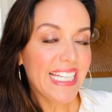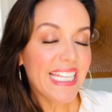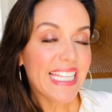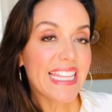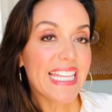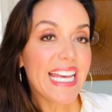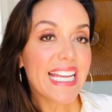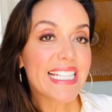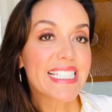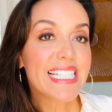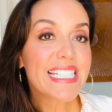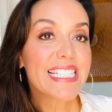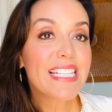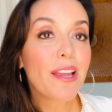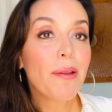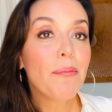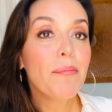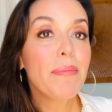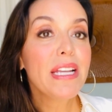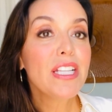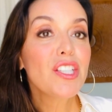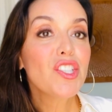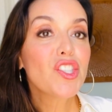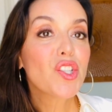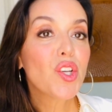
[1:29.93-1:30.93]
That's a
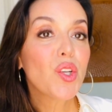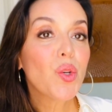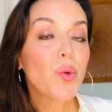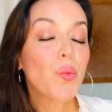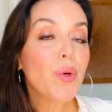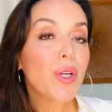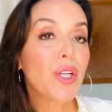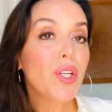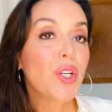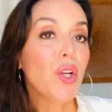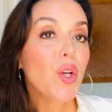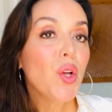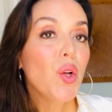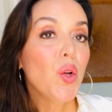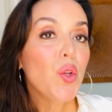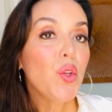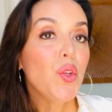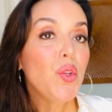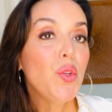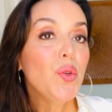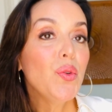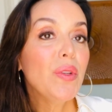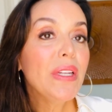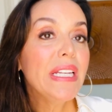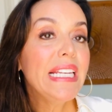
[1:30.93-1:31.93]
dimension where
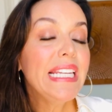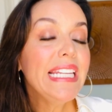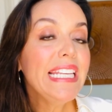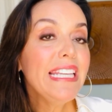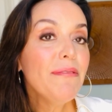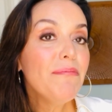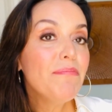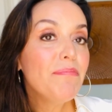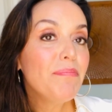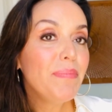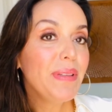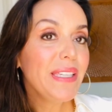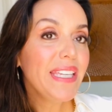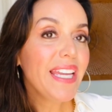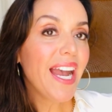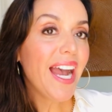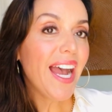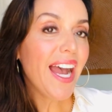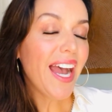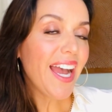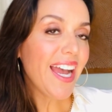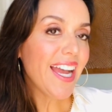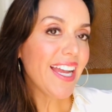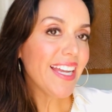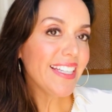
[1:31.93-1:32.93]
you leave
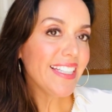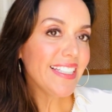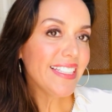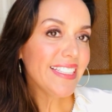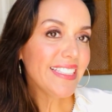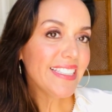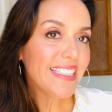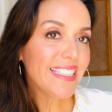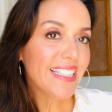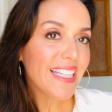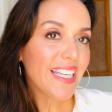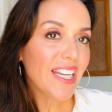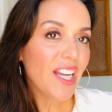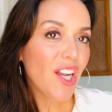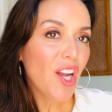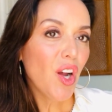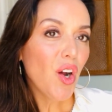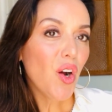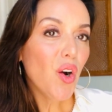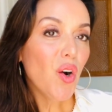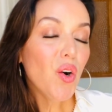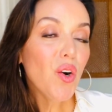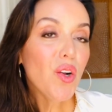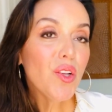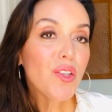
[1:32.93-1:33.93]
behind
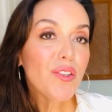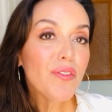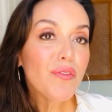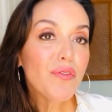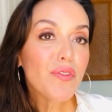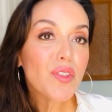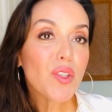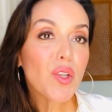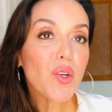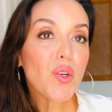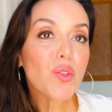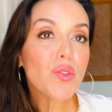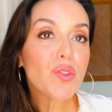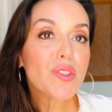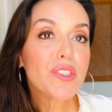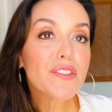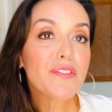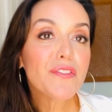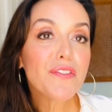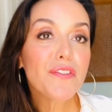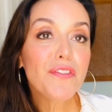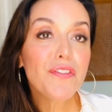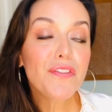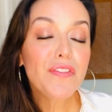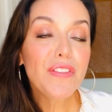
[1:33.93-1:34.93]
all of those
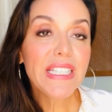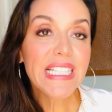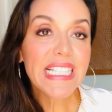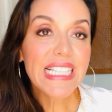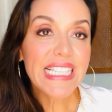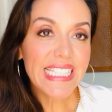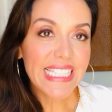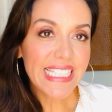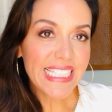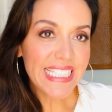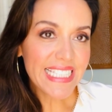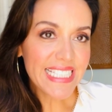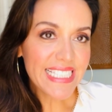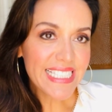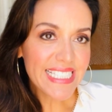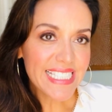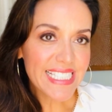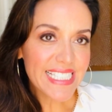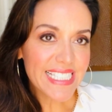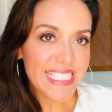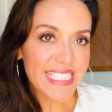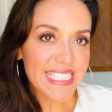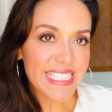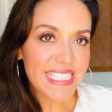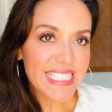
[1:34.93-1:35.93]
feelings
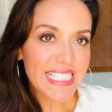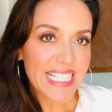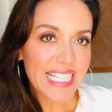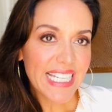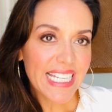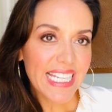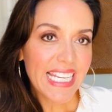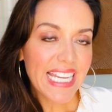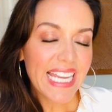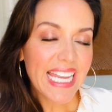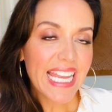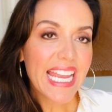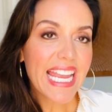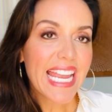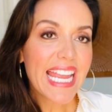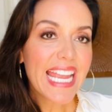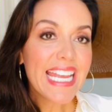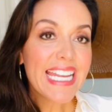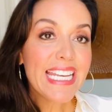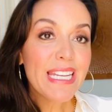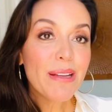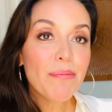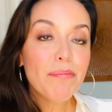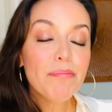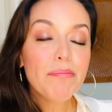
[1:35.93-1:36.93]

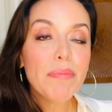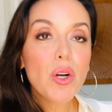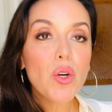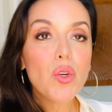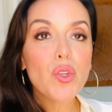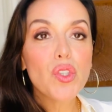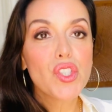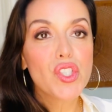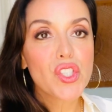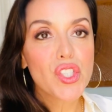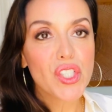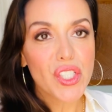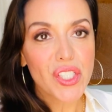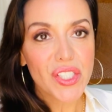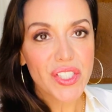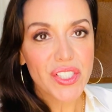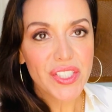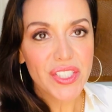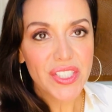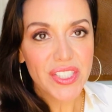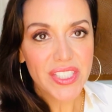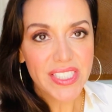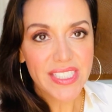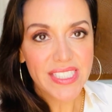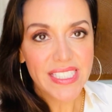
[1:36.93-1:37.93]
and
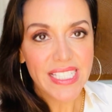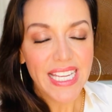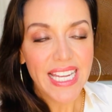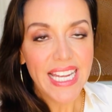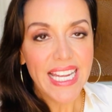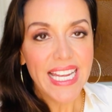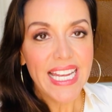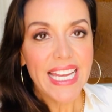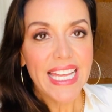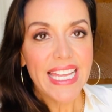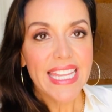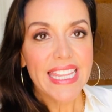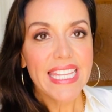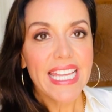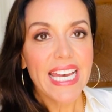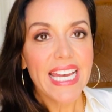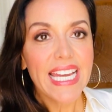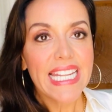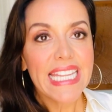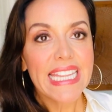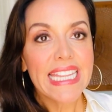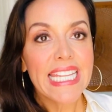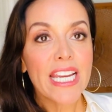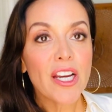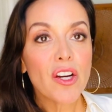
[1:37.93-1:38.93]
emotions
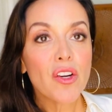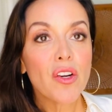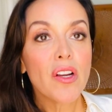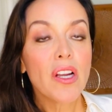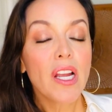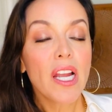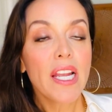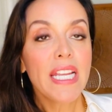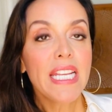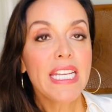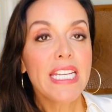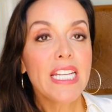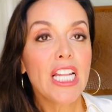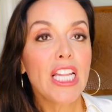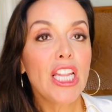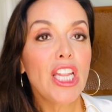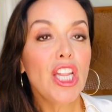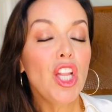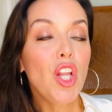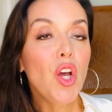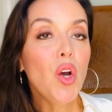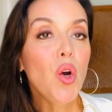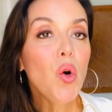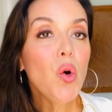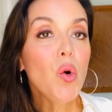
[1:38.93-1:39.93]
that they're in a
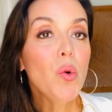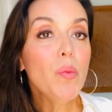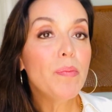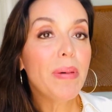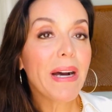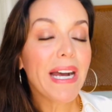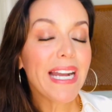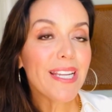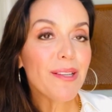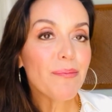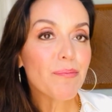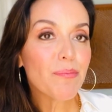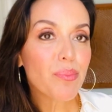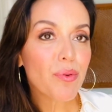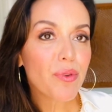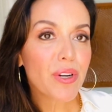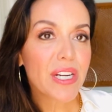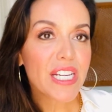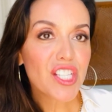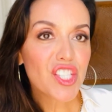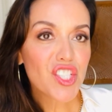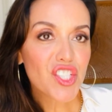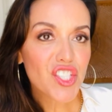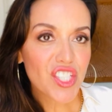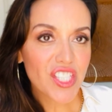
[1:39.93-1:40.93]
low
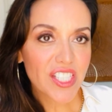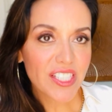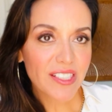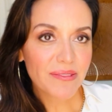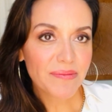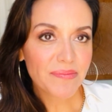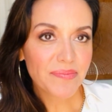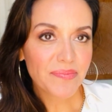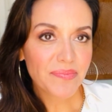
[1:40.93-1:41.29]
vibration.